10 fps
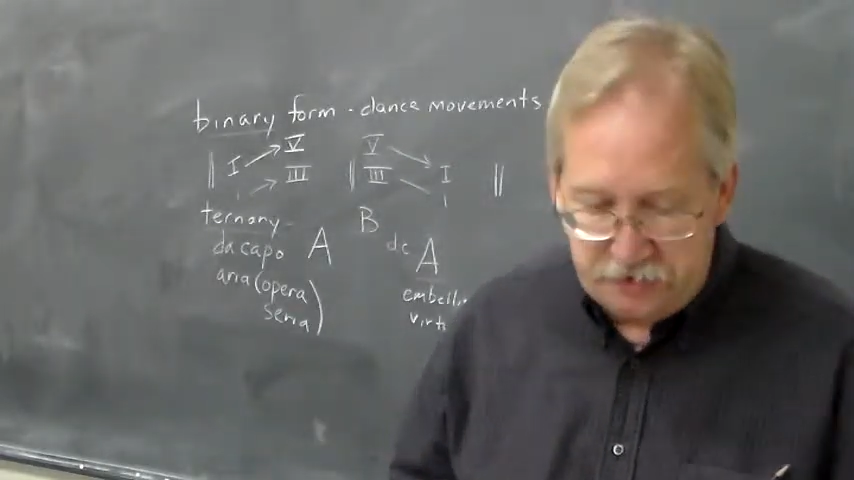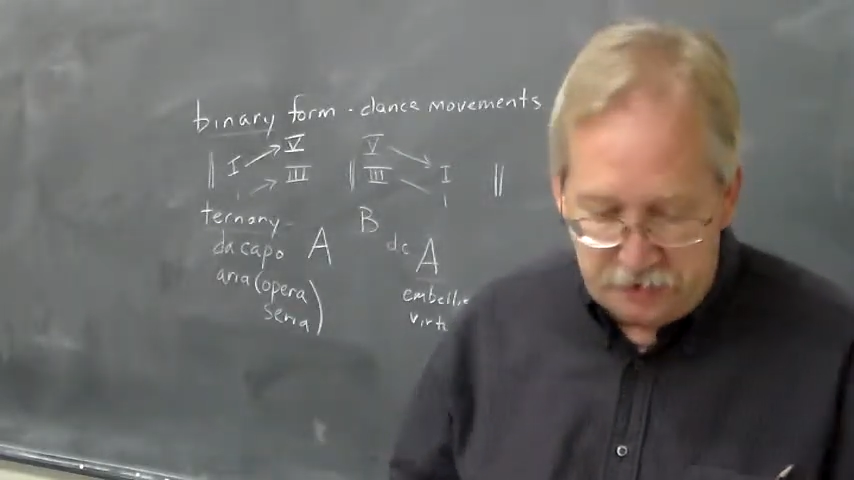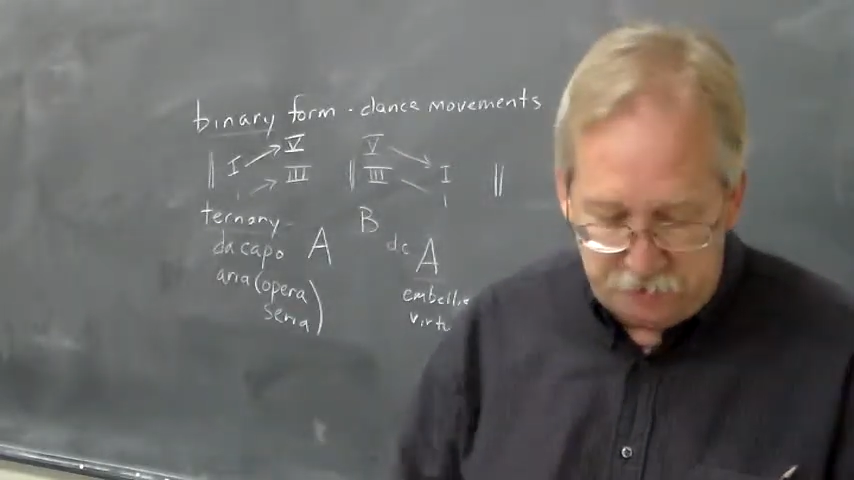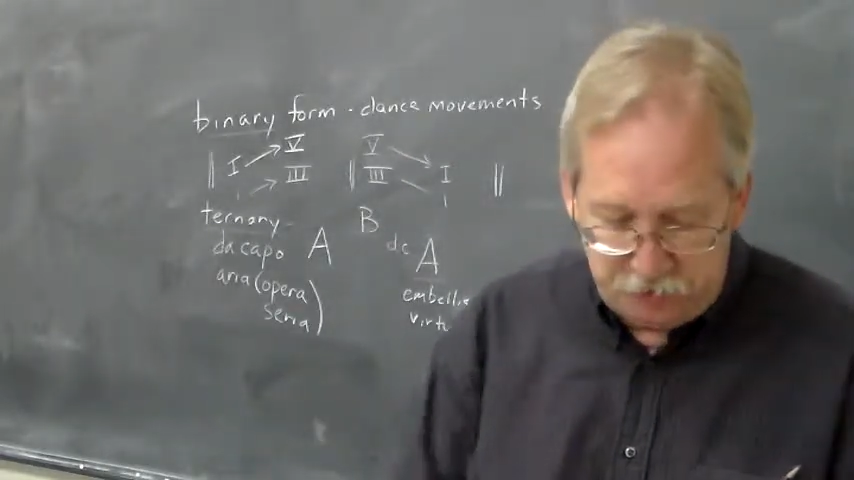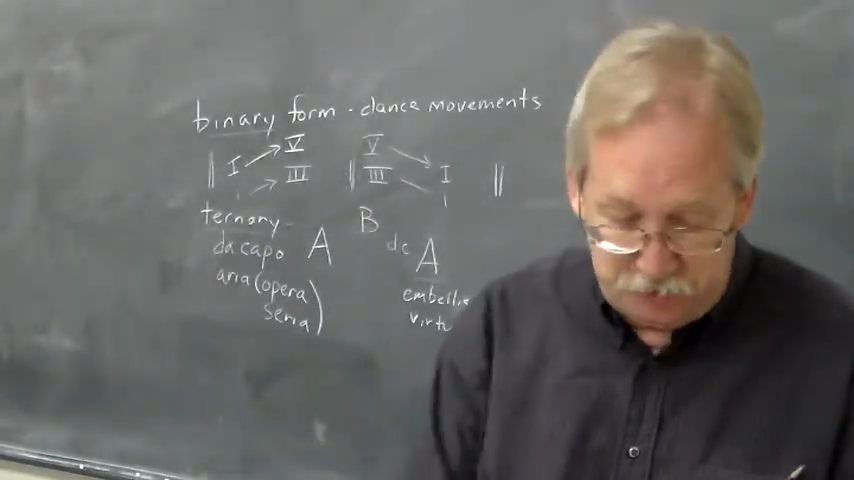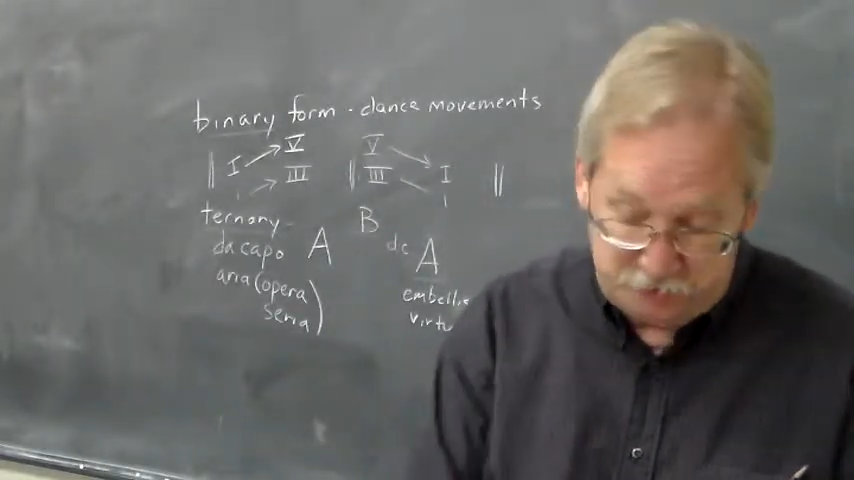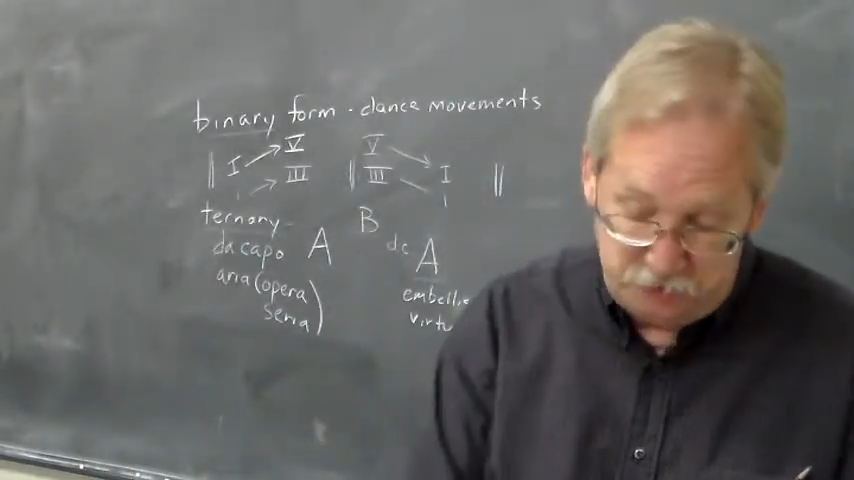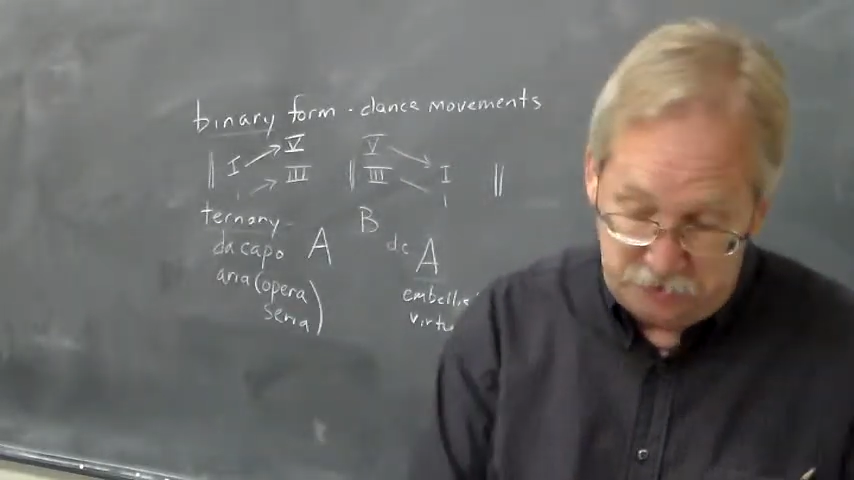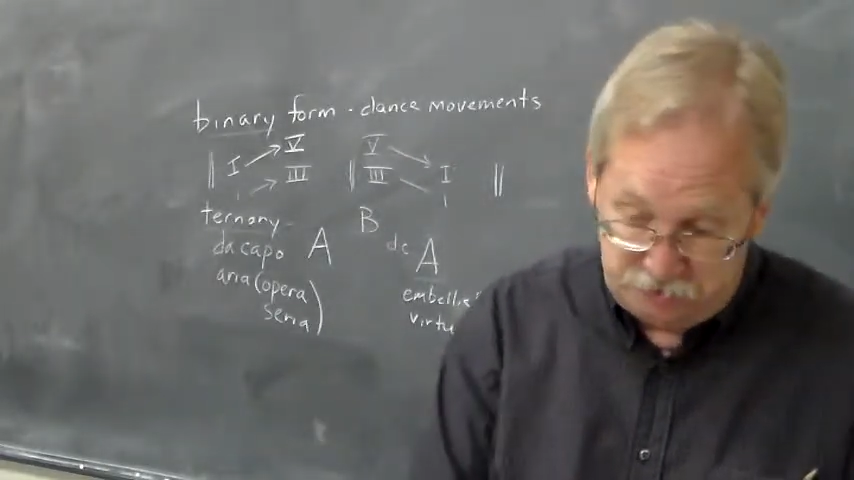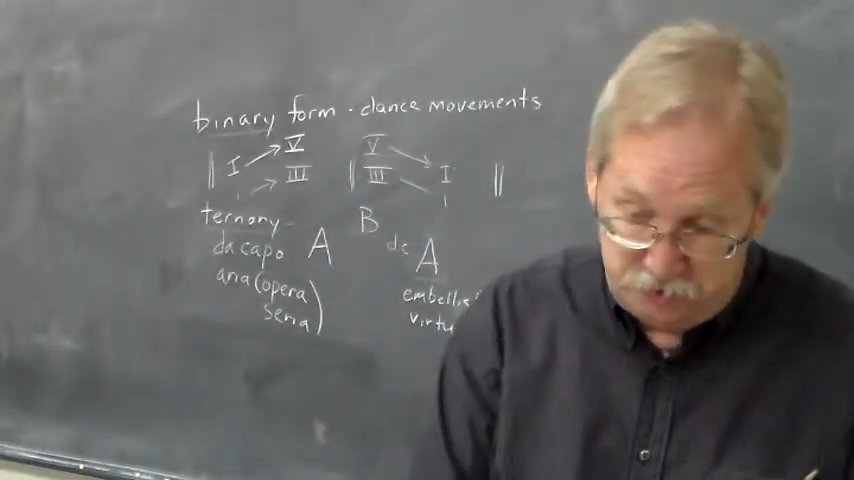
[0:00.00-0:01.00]
and that was
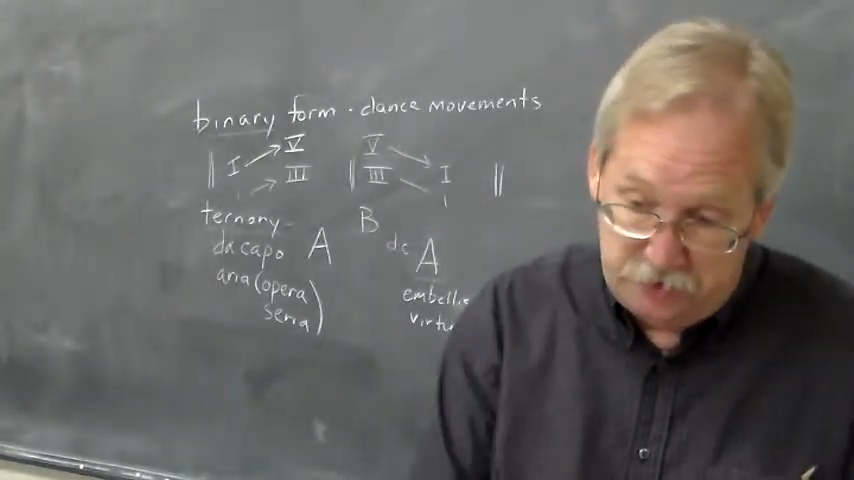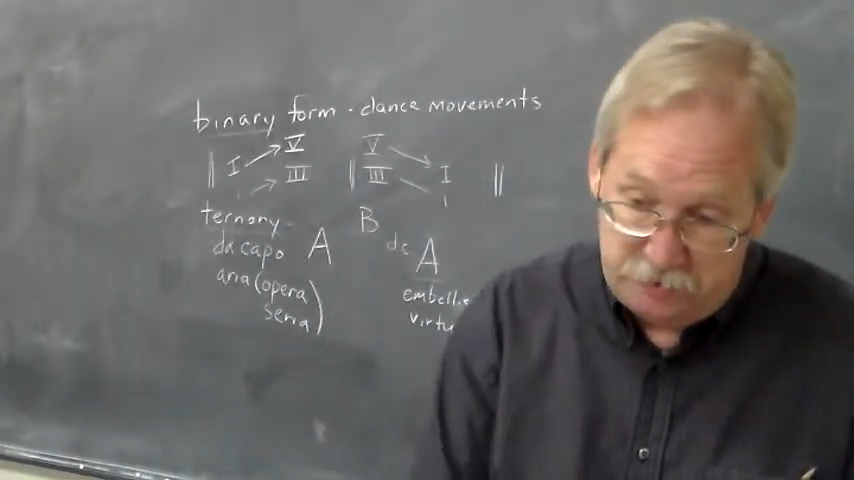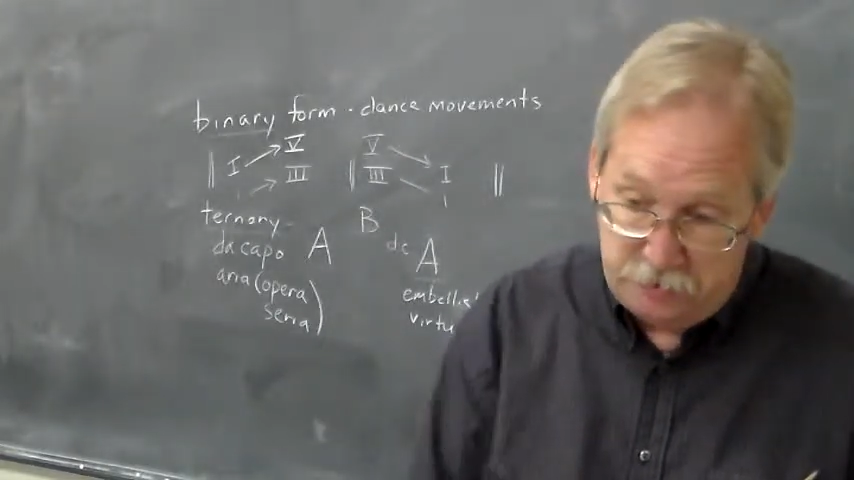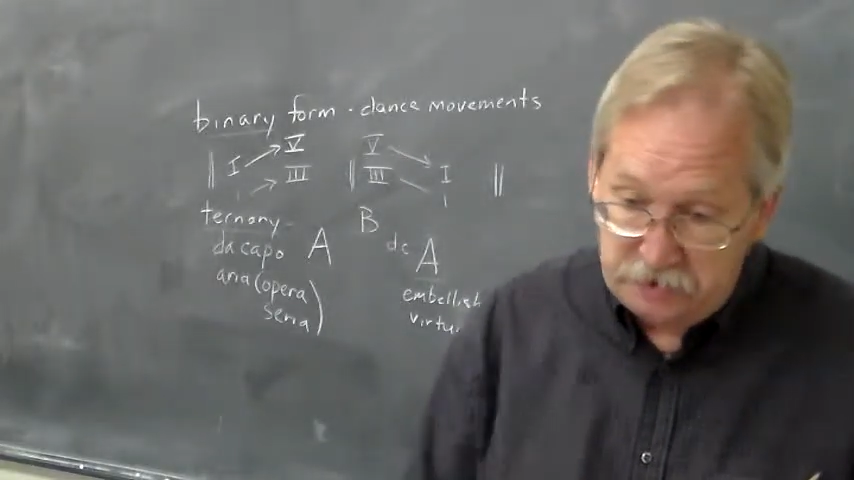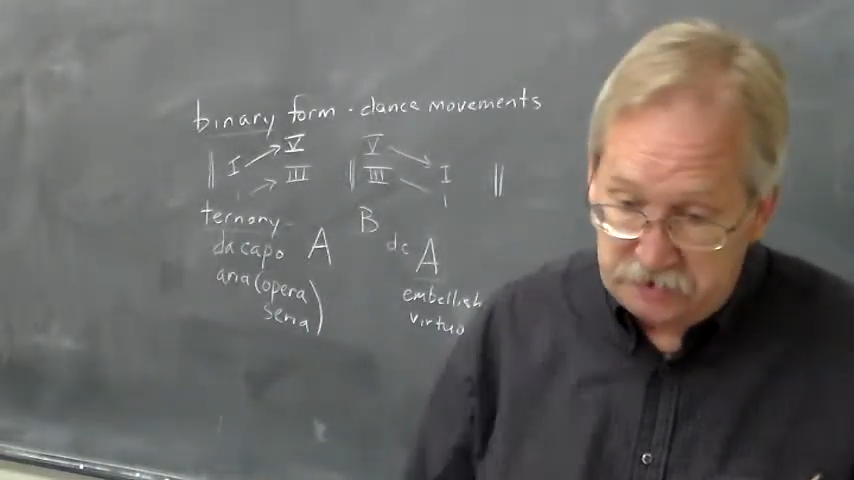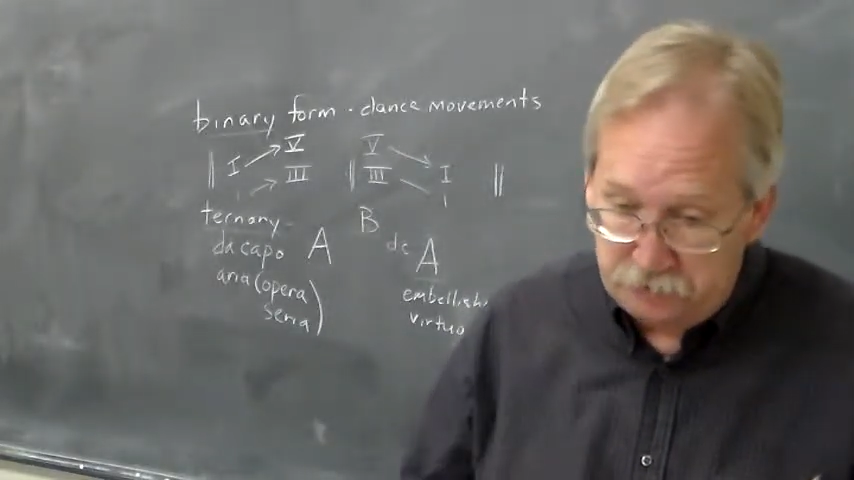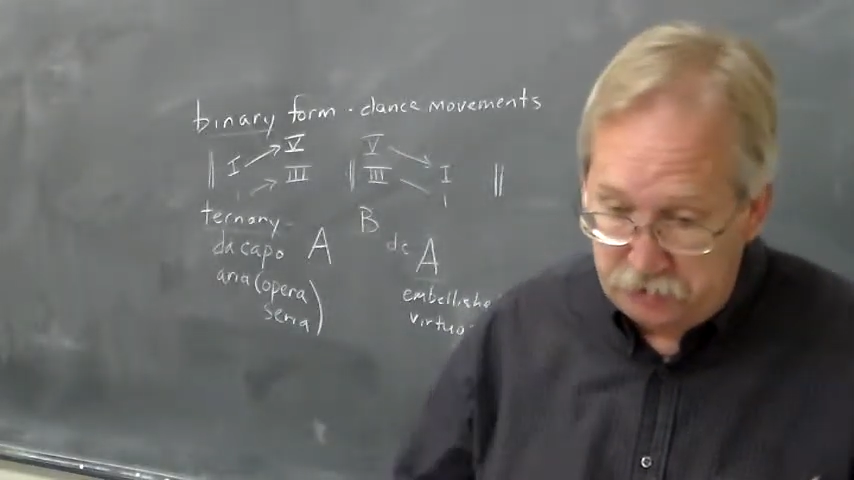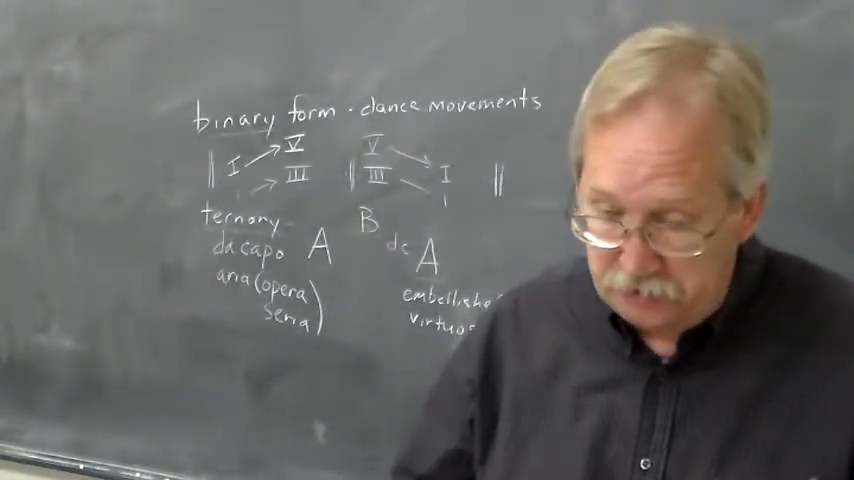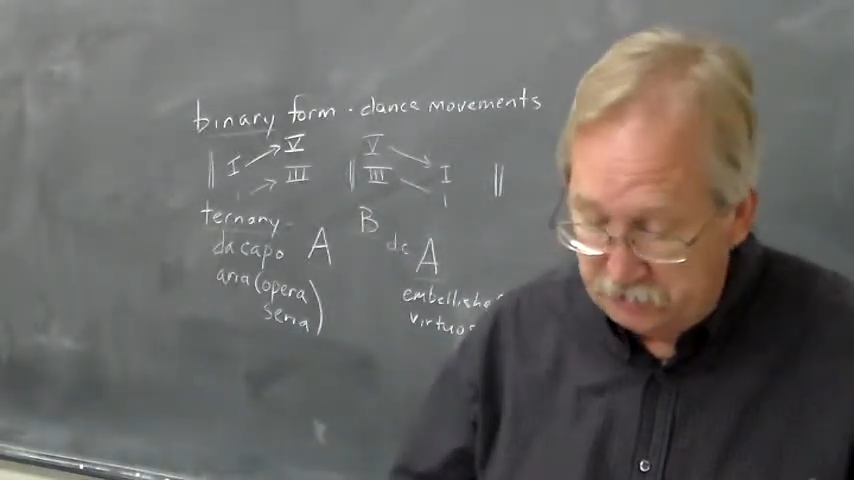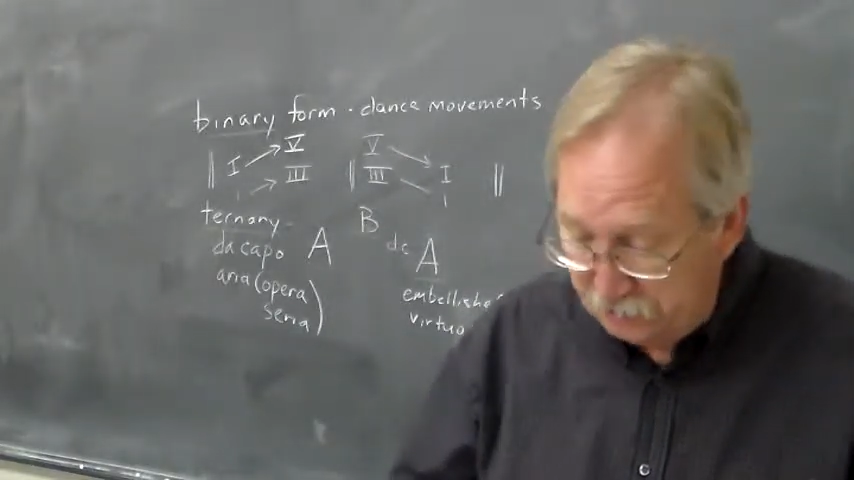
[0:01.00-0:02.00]
one of the most
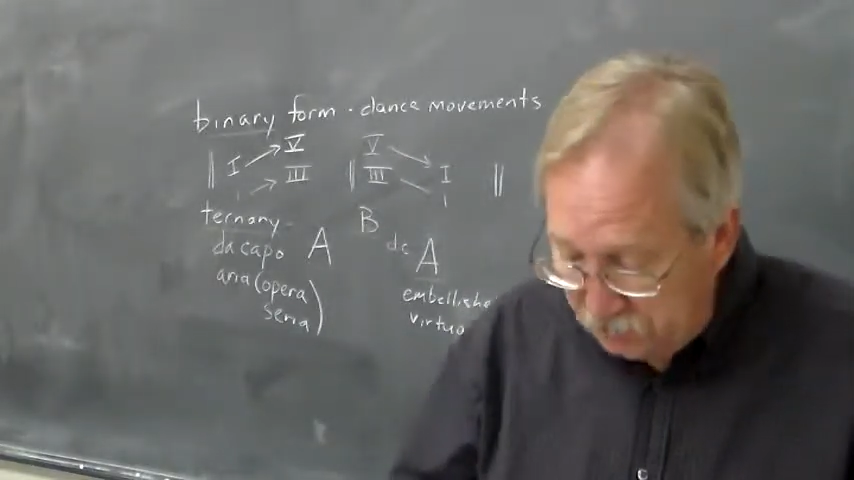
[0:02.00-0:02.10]
important